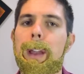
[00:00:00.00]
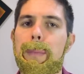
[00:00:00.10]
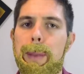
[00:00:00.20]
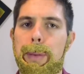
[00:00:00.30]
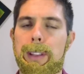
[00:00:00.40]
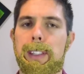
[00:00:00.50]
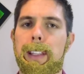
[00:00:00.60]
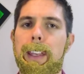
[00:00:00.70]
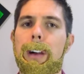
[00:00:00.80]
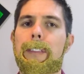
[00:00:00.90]
Me
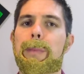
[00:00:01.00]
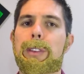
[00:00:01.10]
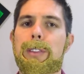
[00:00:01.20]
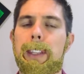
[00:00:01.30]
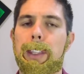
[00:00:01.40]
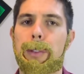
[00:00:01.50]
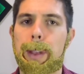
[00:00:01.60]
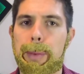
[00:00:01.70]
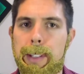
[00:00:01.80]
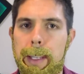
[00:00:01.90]
personally, I've been using
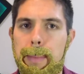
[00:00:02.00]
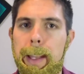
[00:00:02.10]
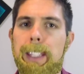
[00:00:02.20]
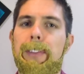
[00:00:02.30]
3D printing pens